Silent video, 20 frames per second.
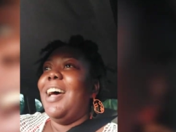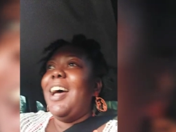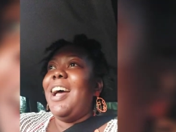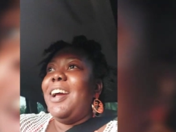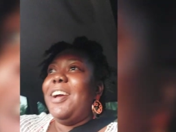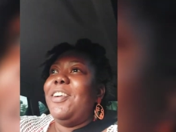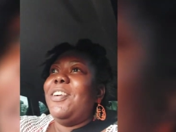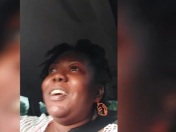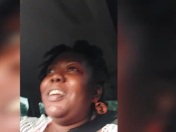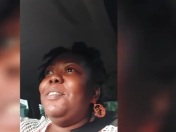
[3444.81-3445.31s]

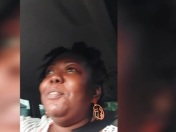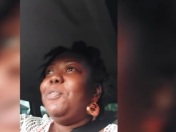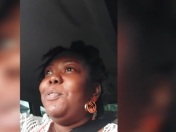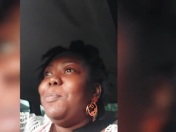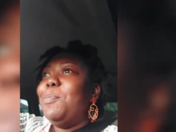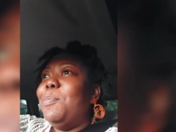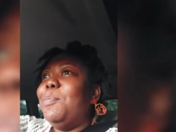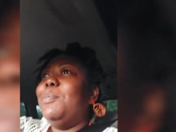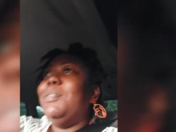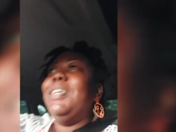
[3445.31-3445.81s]
i ready for
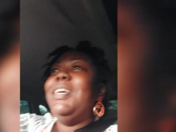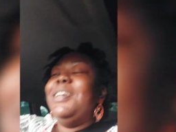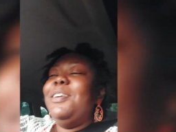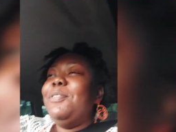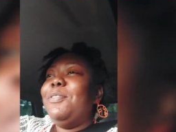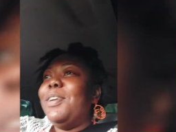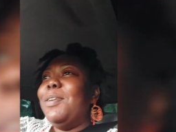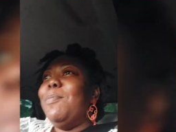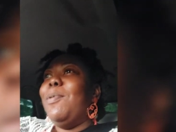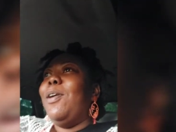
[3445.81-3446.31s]

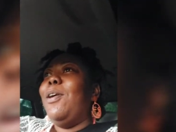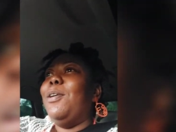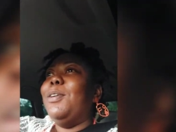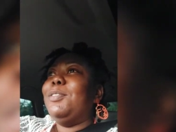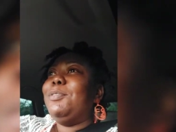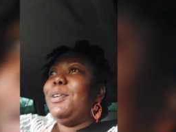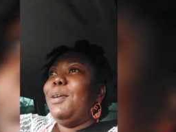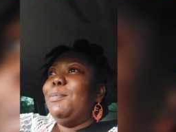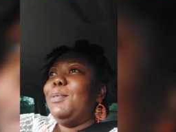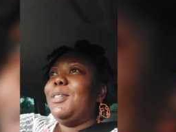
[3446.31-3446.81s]
leave him
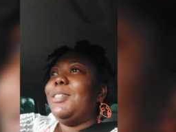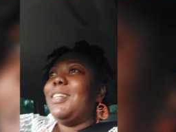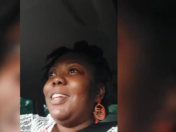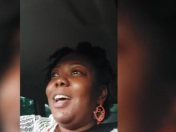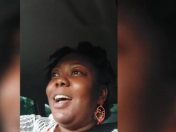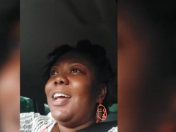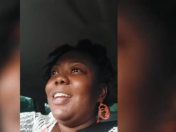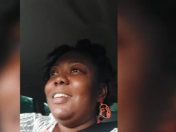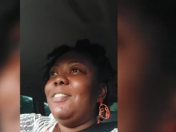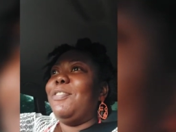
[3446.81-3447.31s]
out from
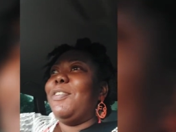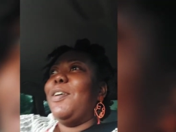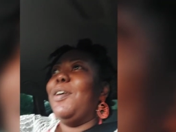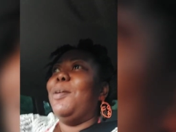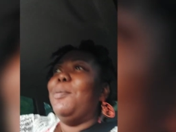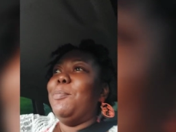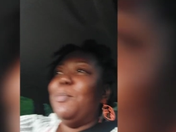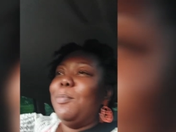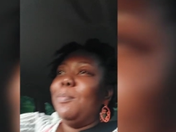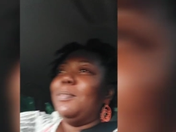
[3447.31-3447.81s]
Trelawny if
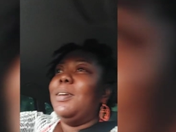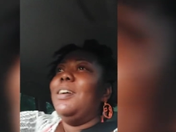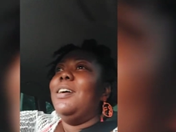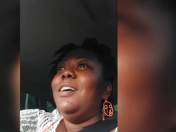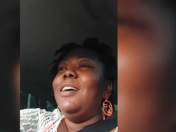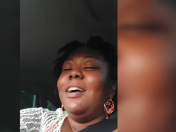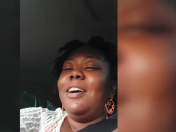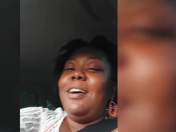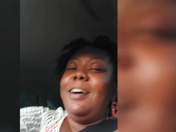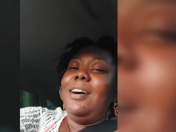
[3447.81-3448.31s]

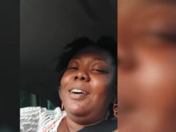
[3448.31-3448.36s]
come